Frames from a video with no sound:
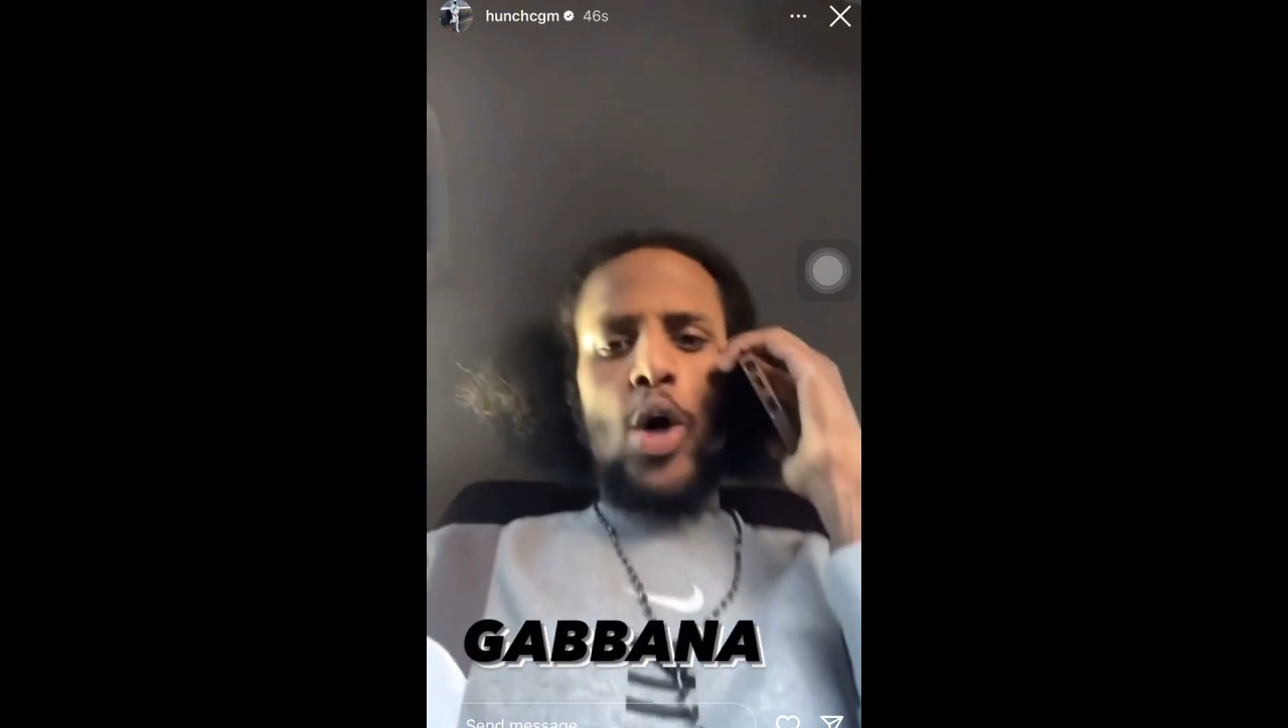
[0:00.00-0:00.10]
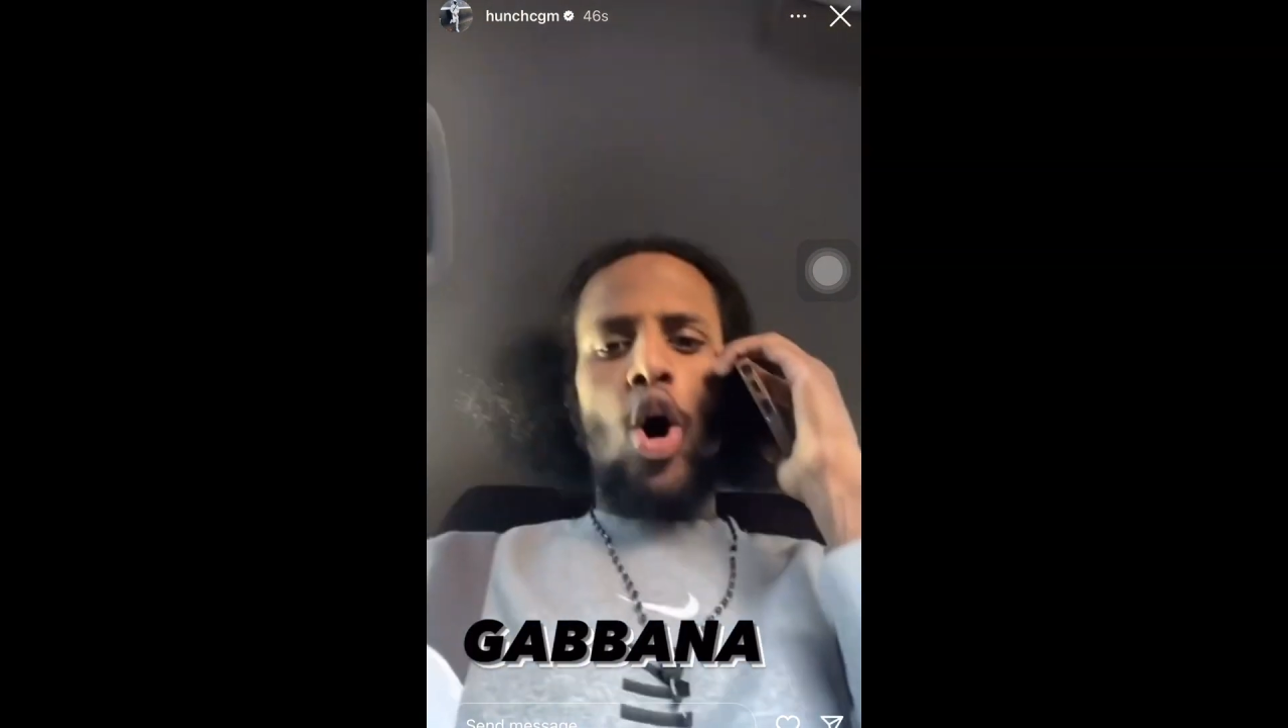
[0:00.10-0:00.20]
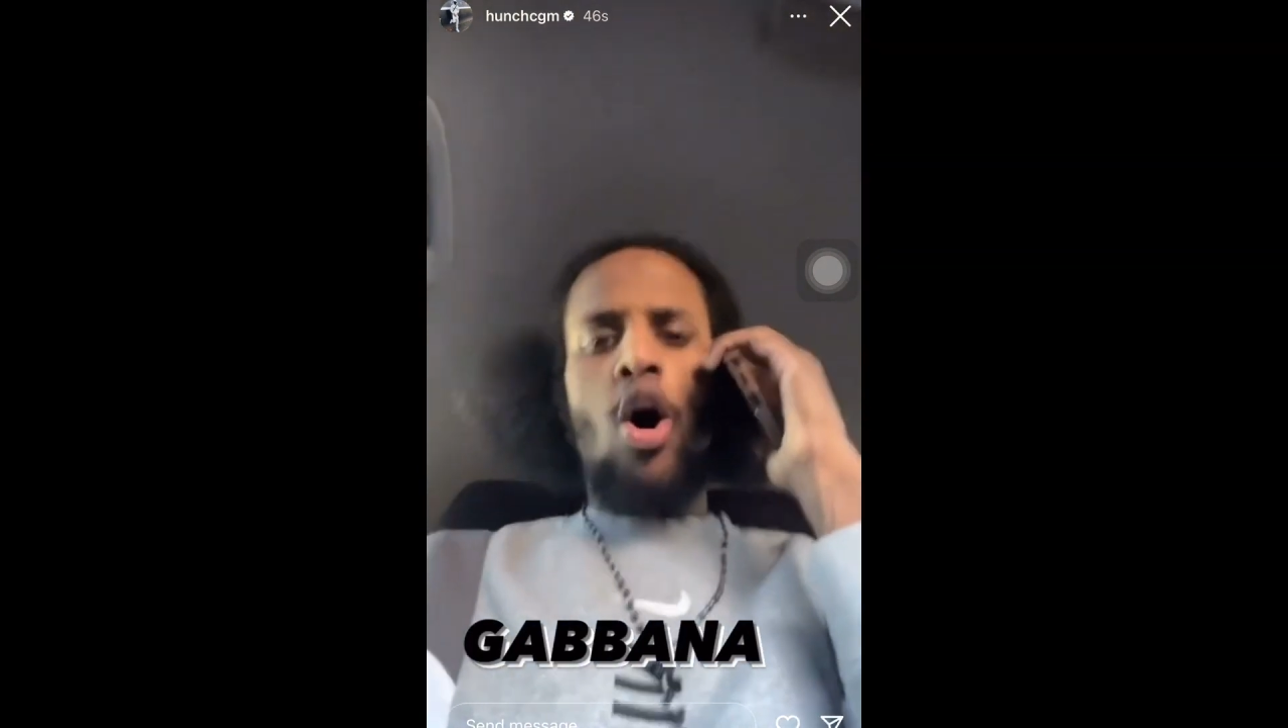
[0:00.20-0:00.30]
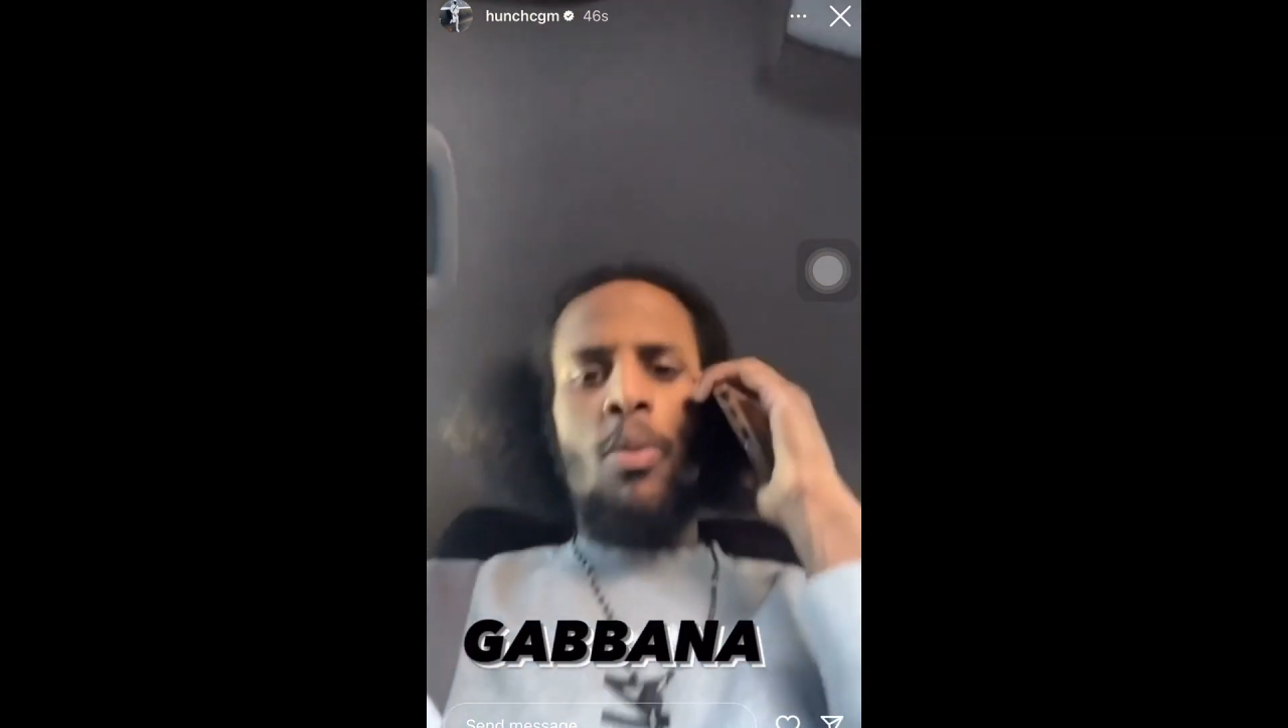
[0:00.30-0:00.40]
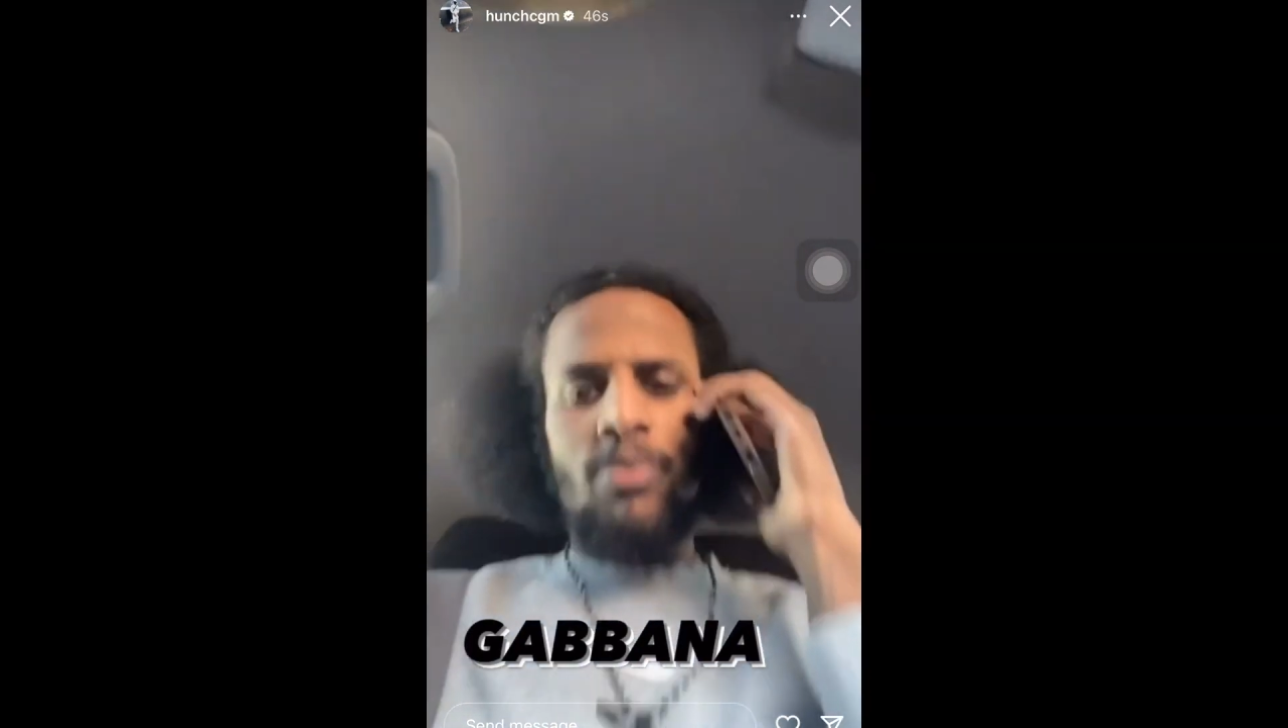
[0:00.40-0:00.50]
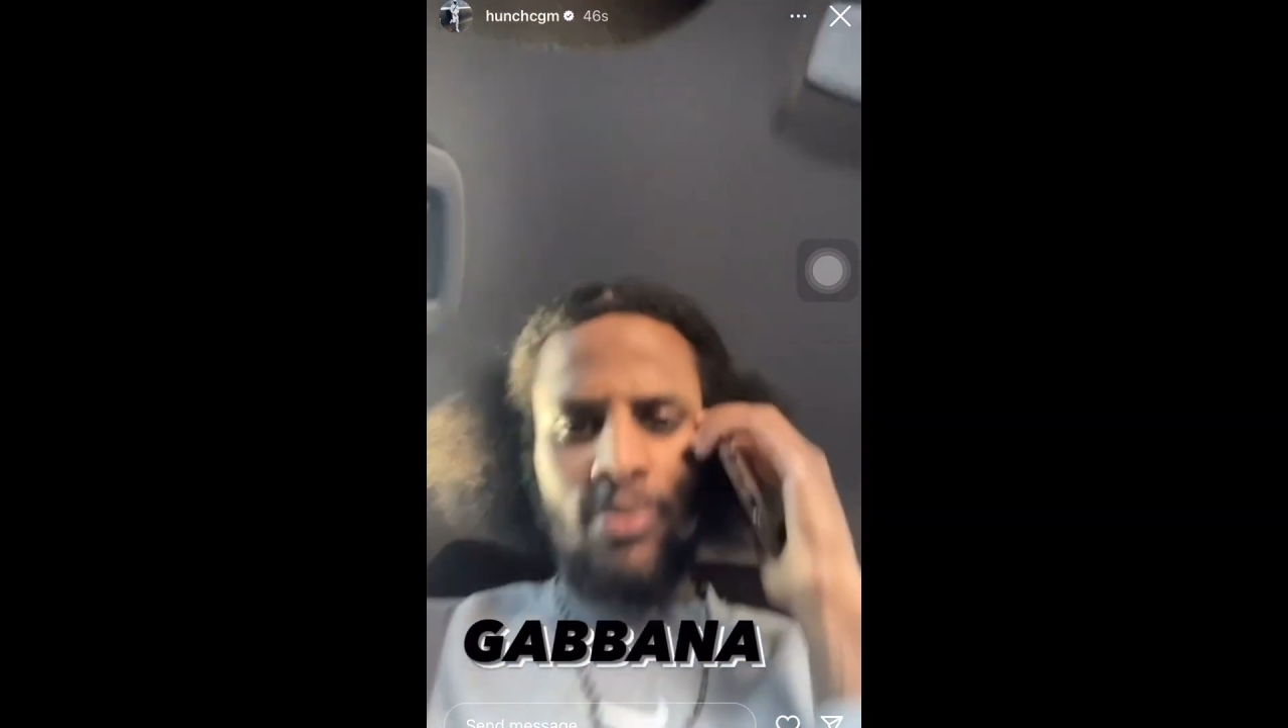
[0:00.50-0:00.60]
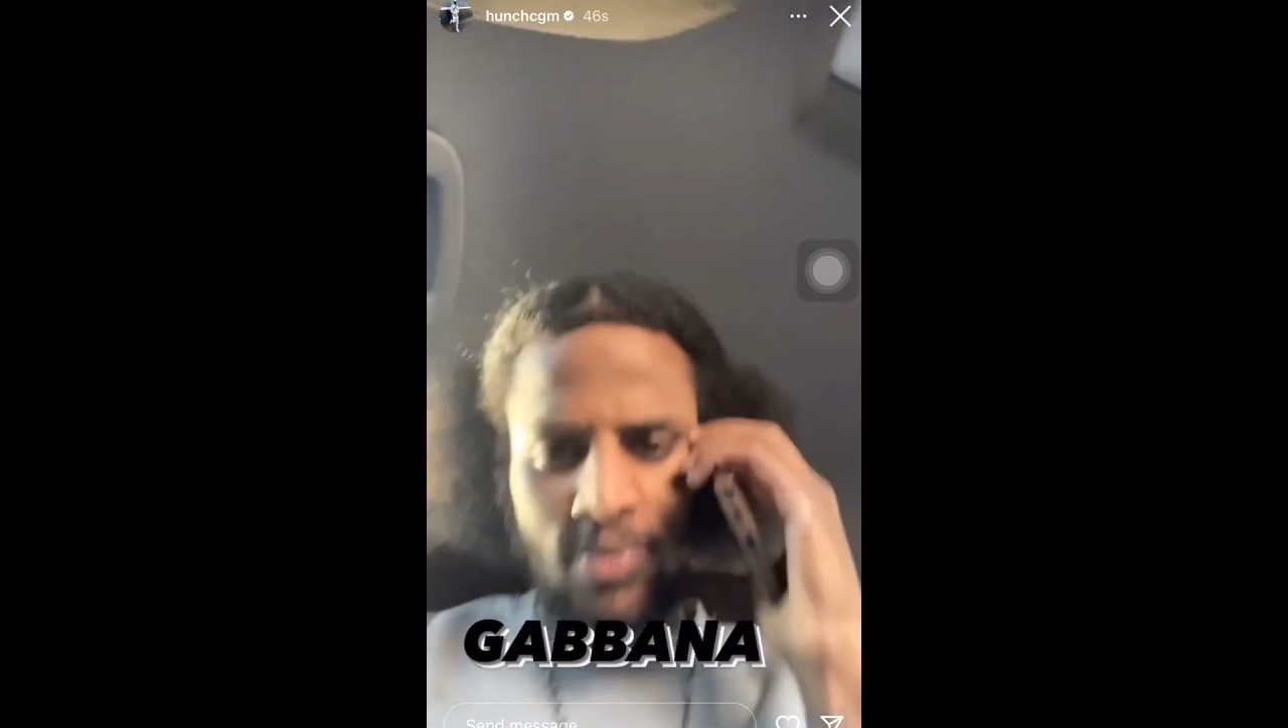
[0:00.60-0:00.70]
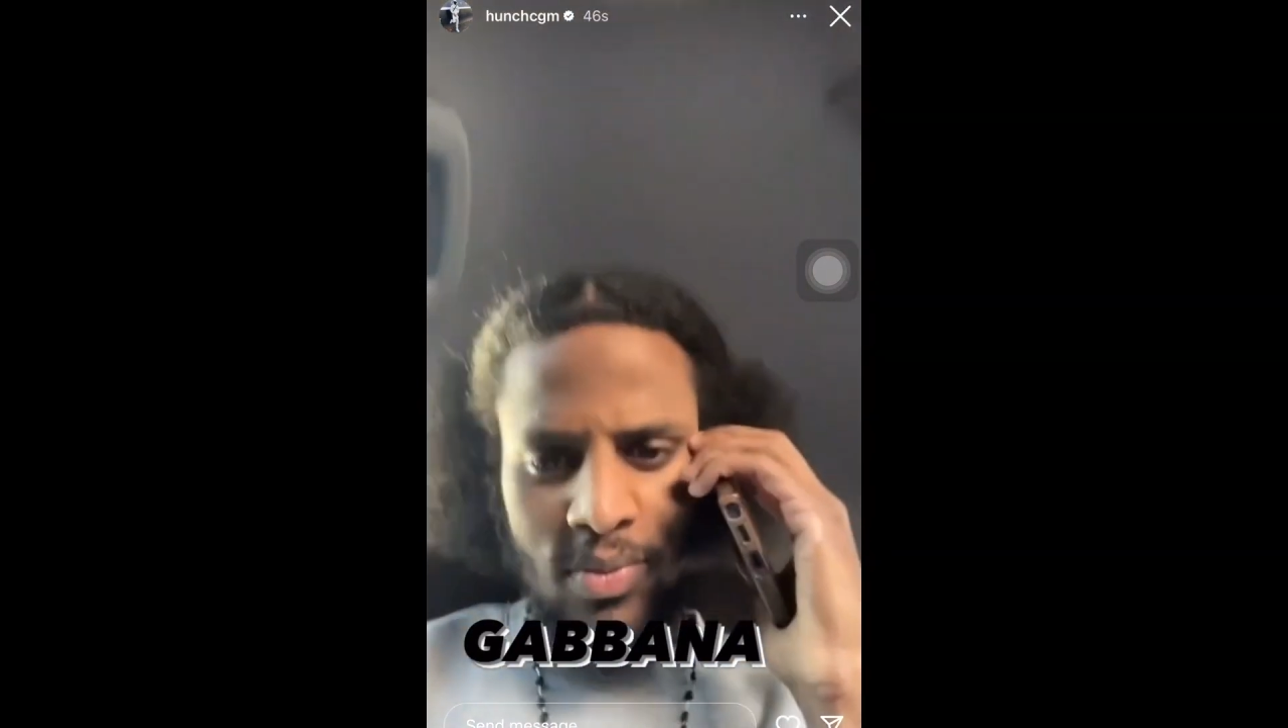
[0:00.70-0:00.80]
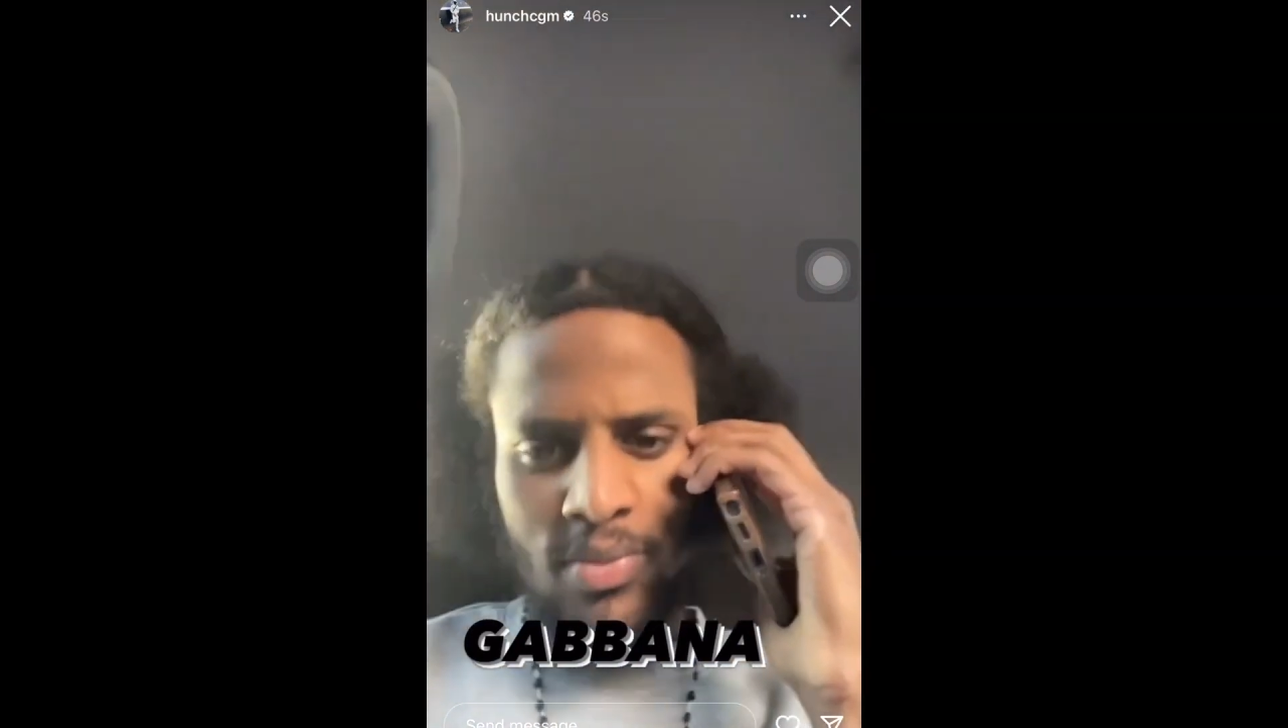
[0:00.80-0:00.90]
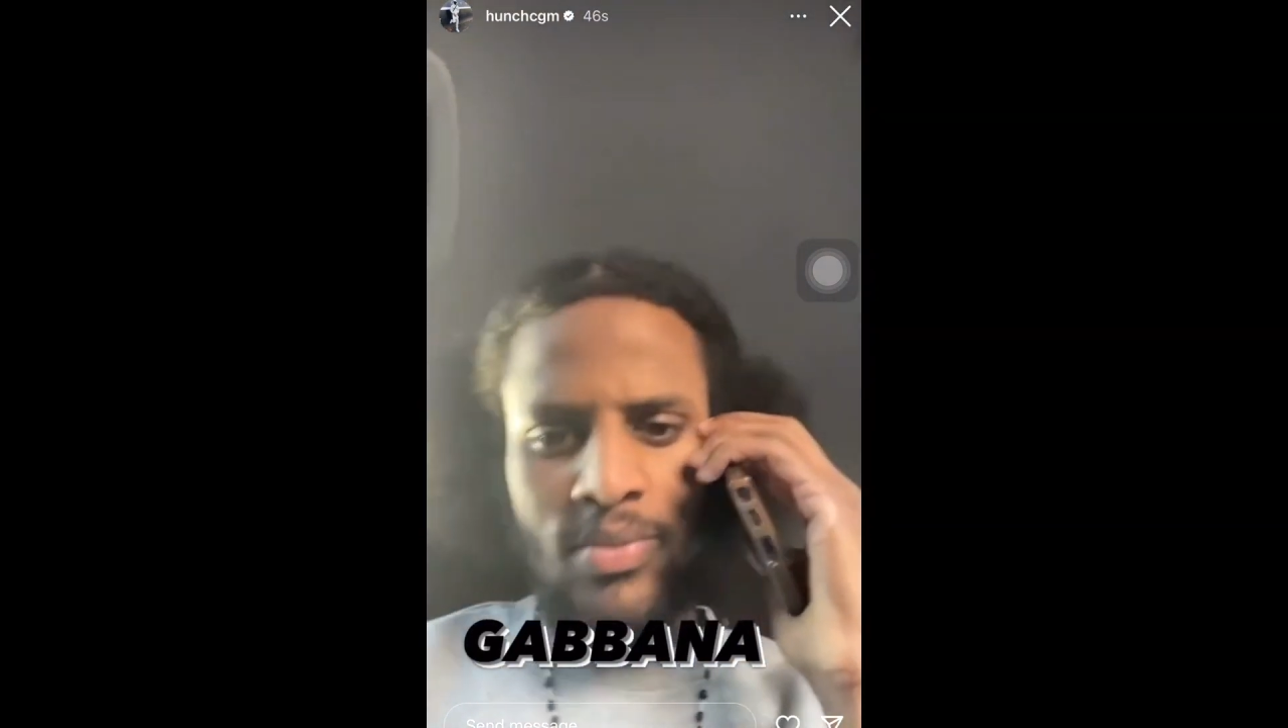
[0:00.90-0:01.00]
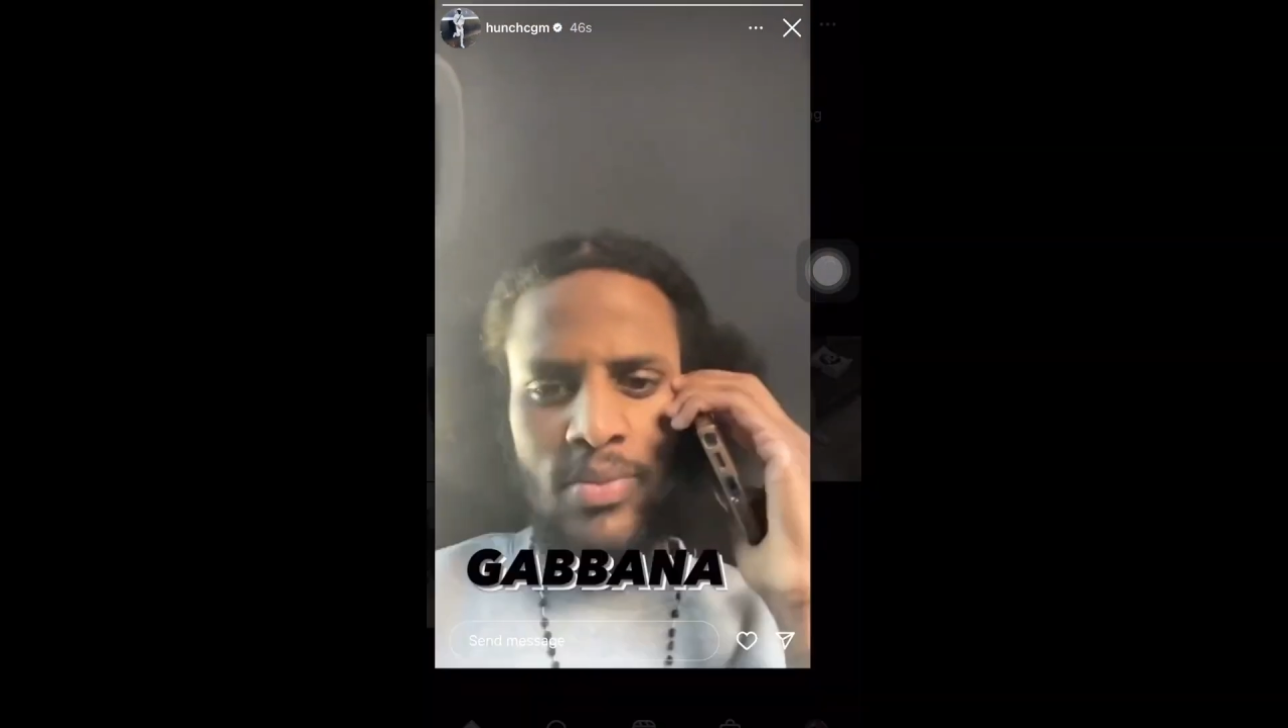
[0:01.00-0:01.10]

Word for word: suite in Paris.